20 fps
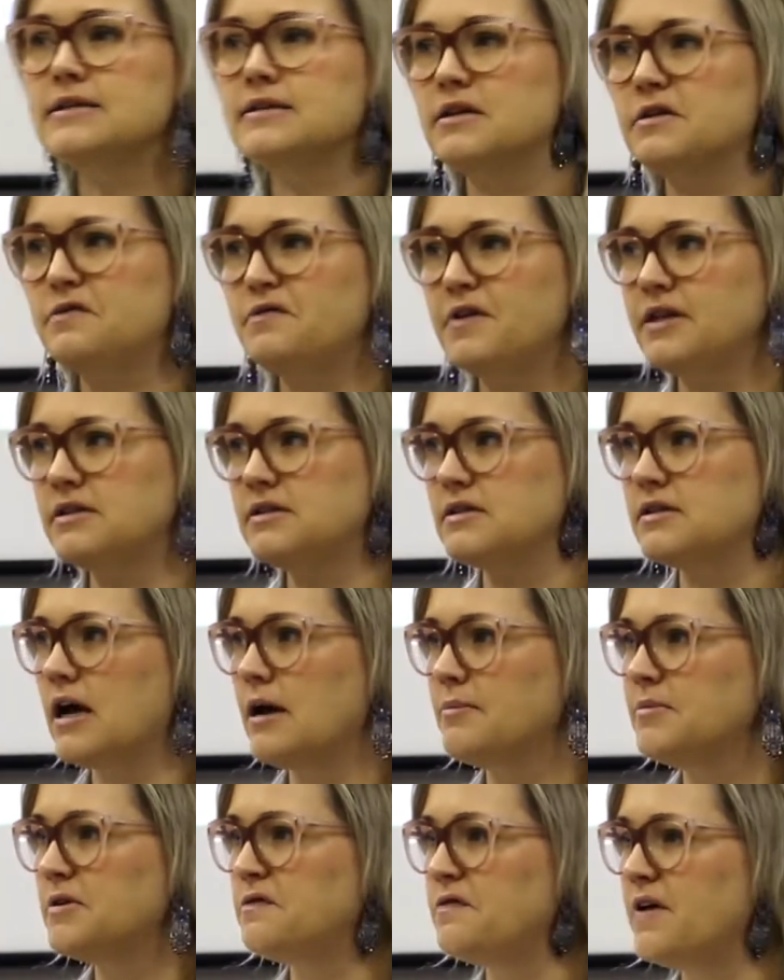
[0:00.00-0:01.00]
and the defendant says,
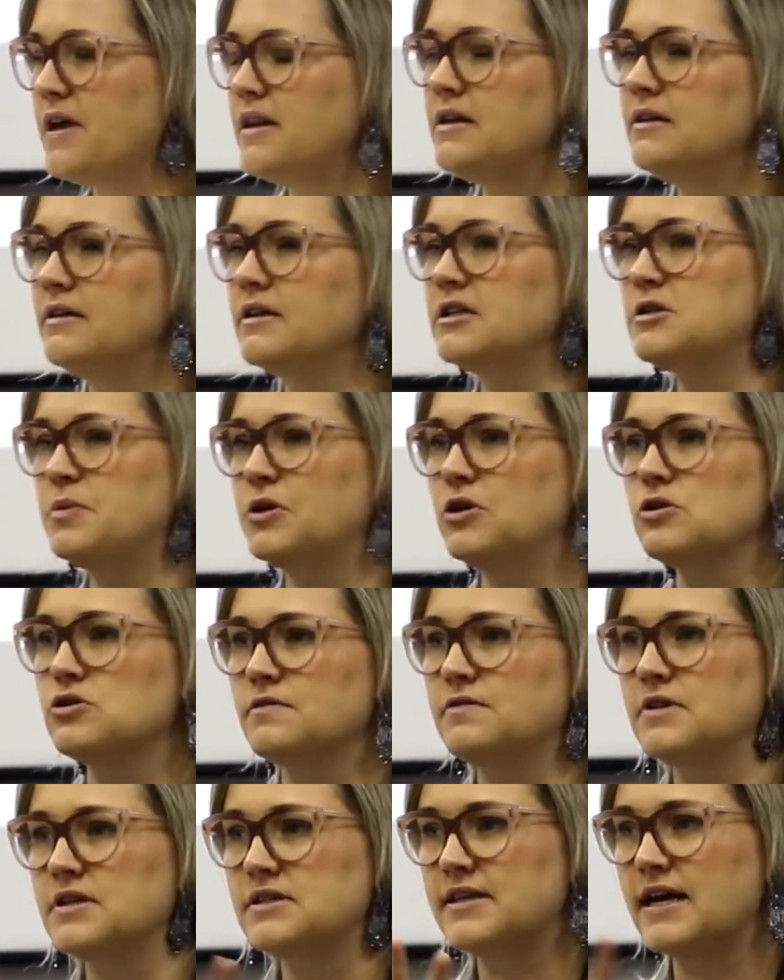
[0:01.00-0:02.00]
I'm defending this because
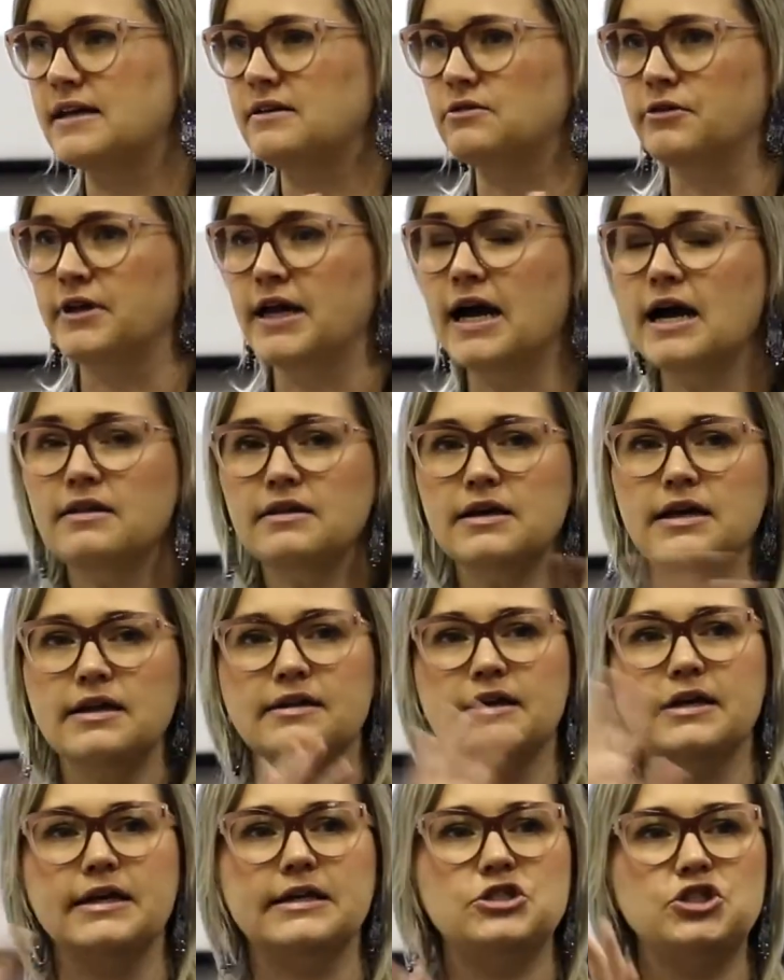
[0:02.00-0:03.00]
of this, that, and the other, and
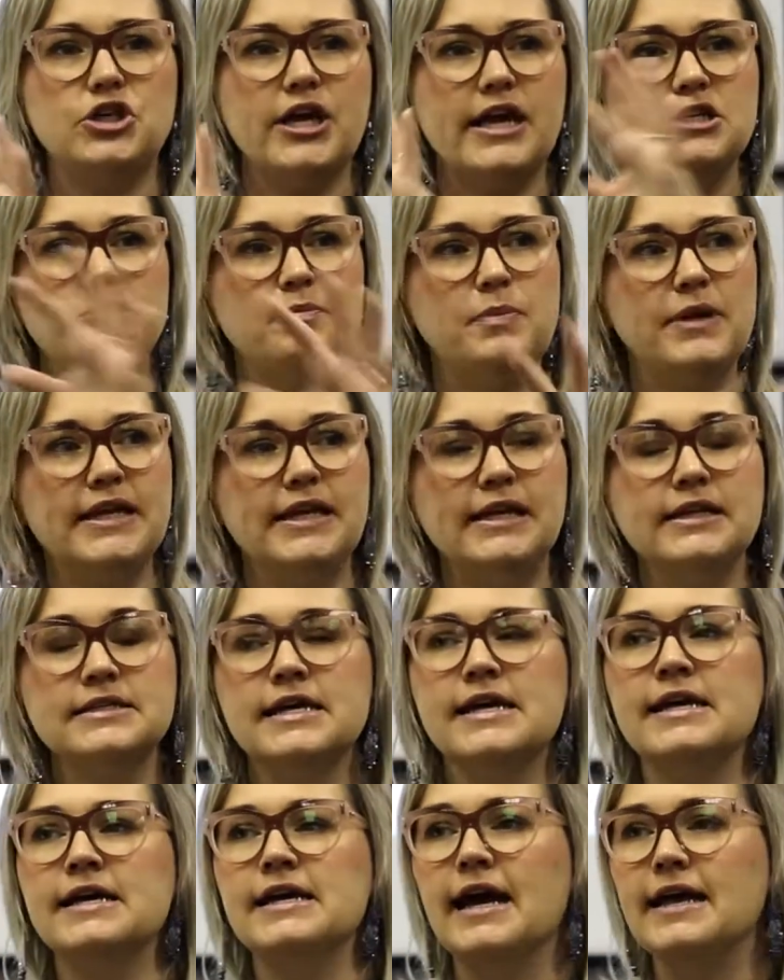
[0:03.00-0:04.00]
they exchange pleadings,
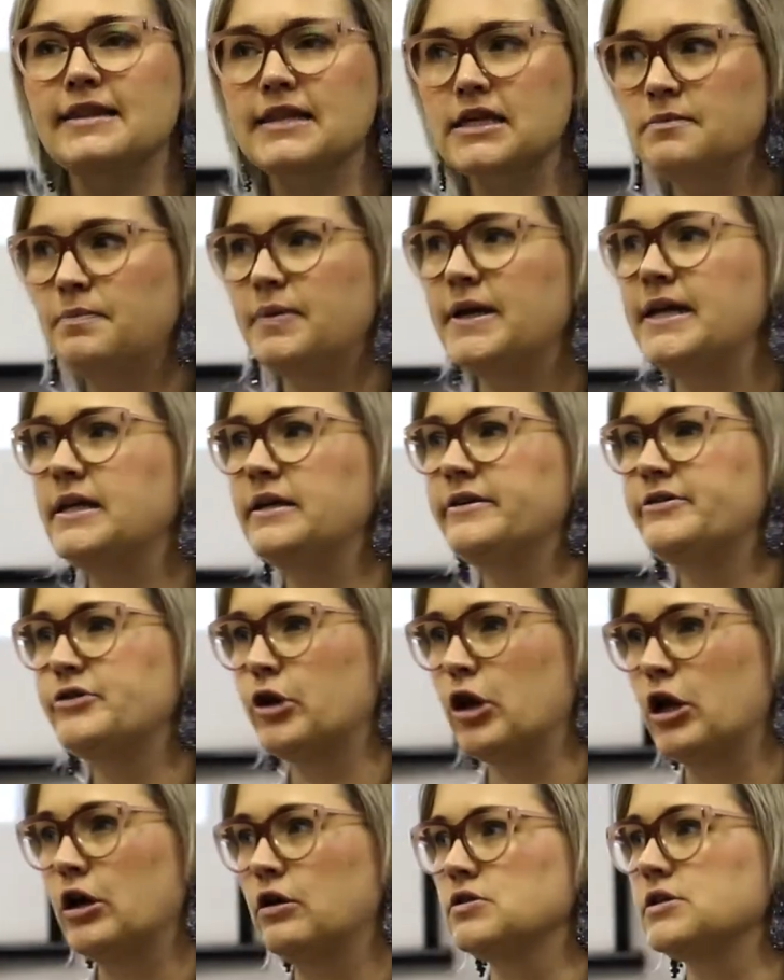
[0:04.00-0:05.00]
and then pleadings
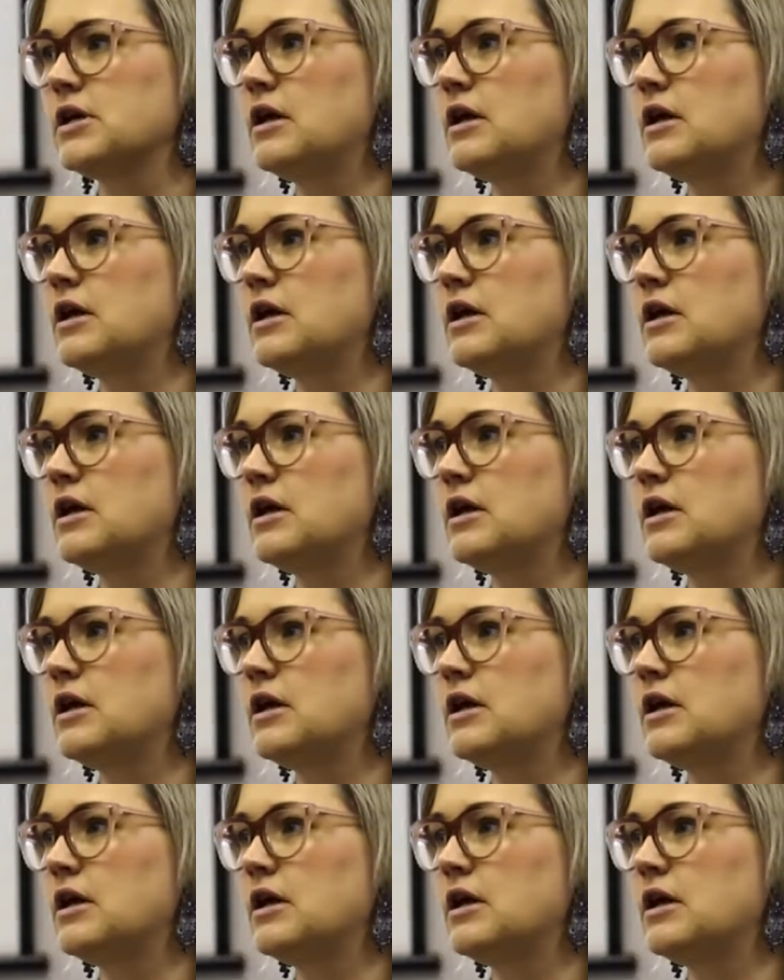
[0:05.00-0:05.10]
close.